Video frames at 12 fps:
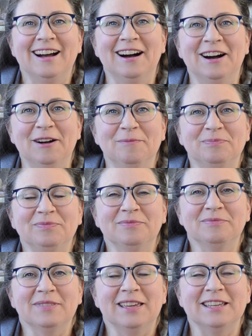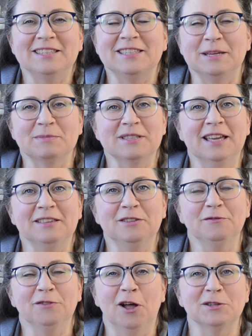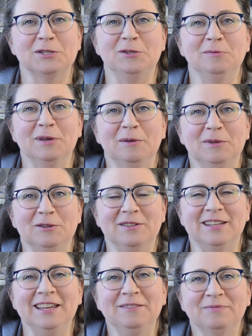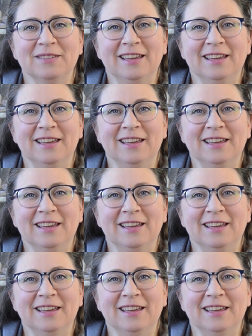It seems like the Flosstube community